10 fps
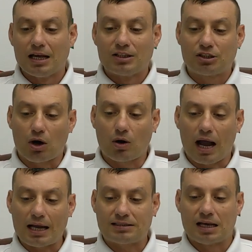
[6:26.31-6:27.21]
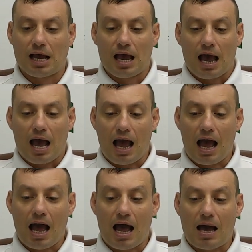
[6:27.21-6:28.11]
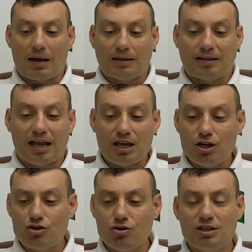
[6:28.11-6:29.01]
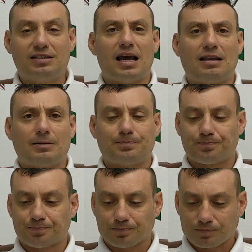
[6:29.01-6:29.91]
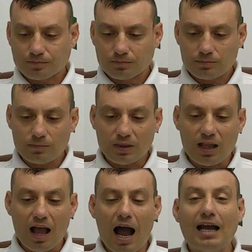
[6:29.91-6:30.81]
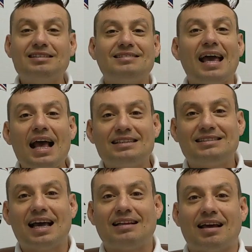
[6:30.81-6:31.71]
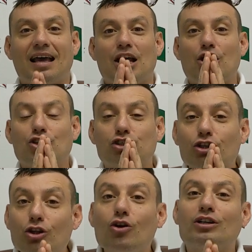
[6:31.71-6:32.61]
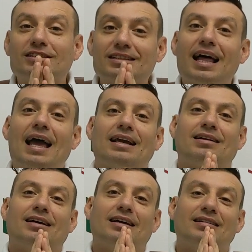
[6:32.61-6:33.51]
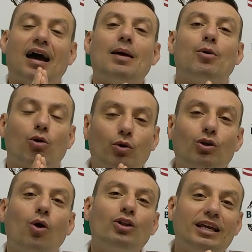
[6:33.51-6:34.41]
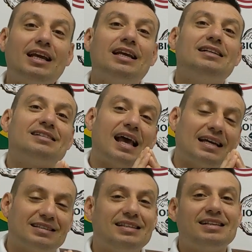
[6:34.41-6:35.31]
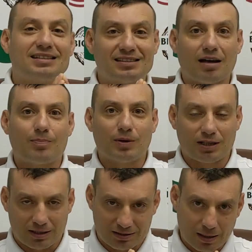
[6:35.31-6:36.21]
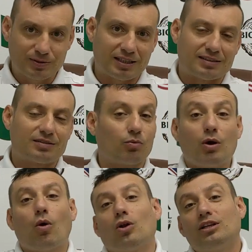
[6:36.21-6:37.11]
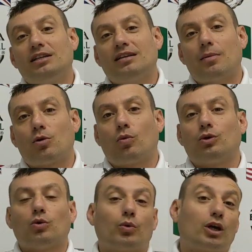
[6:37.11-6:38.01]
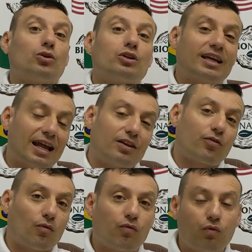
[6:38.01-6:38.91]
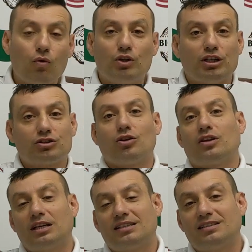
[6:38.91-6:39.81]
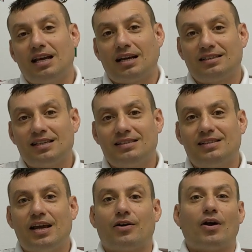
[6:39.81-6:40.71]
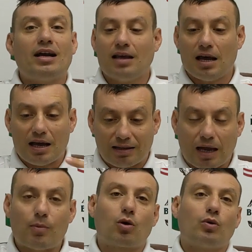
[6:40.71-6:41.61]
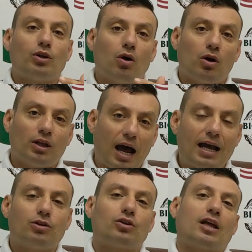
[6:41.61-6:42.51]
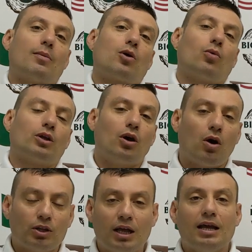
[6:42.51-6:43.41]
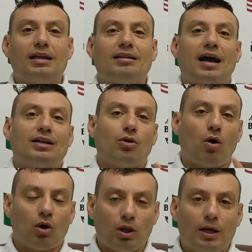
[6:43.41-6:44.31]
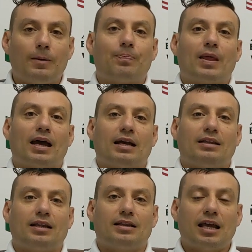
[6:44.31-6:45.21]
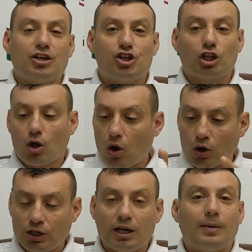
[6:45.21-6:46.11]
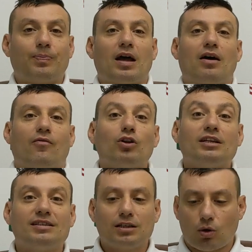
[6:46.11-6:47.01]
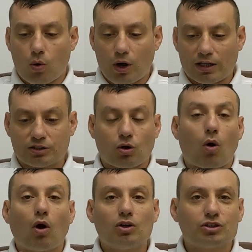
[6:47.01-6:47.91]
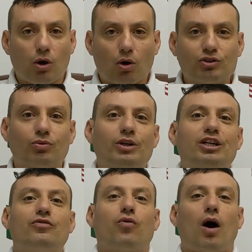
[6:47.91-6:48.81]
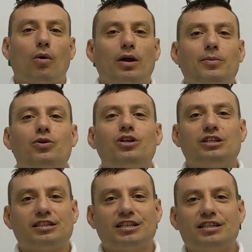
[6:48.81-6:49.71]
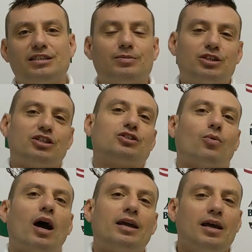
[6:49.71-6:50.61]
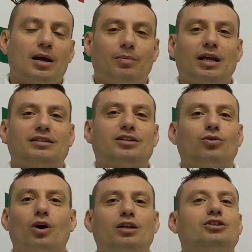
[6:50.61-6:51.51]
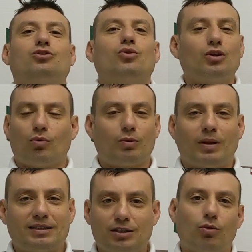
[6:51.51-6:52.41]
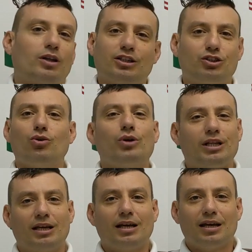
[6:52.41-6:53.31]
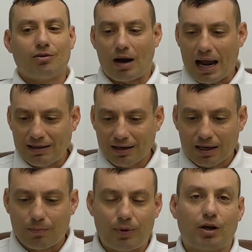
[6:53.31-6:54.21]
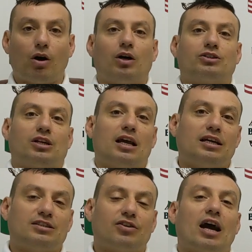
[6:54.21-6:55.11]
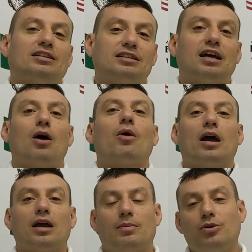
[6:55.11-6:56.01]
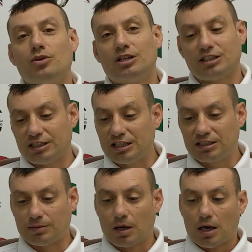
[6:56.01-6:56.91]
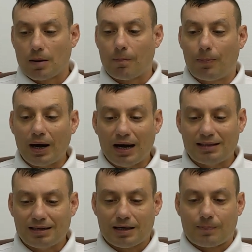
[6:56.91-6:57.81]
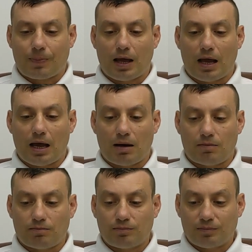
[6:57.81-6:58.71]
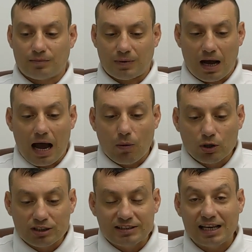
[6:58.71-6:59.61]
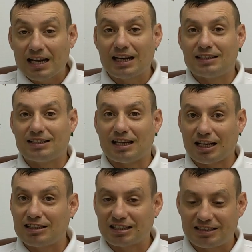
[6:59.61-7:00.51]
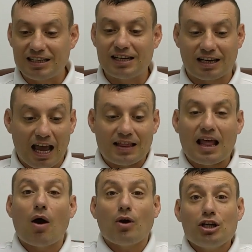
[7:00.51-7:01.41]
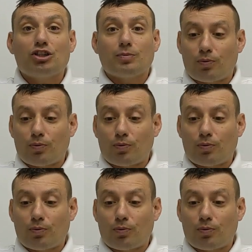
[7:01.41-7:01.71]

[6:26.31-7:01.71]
So guys, uh, the issue is that I said that it looks like thymoquinone is acidic sub, uh, substance. We all need thymoquinone, we cannot get it from food, it's not, it exists there, right? Thymoquinone, hydrothymoquinone, thynol, nigelone, volatile oils, all those we need for our immunity system. This is why black seed oil is doing what black seed oil is doing, right? Because it's raising our immunity system. But uh, I was thinking that it's acidic, and now it's